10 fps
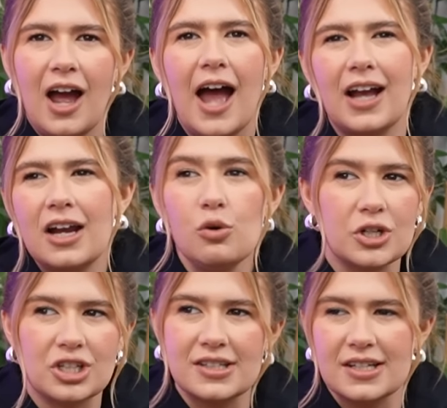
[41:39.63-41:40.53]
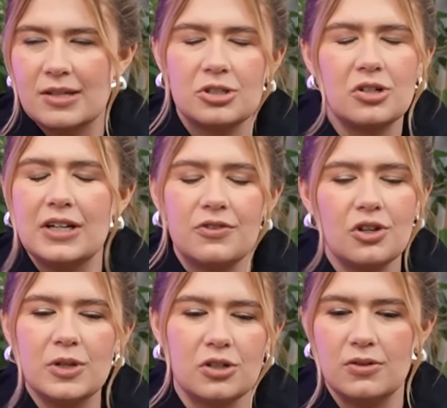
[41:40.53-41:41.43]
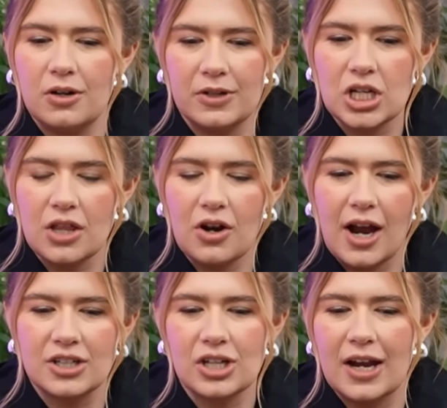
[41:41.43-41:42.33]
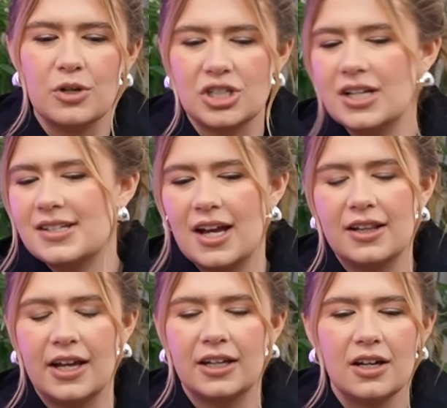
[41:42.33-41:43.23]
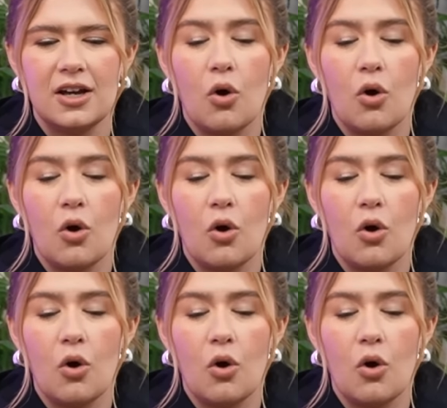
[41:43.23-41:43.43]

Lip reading: I kind of wish I said something to her, even though we don't know each other. I wish I said like.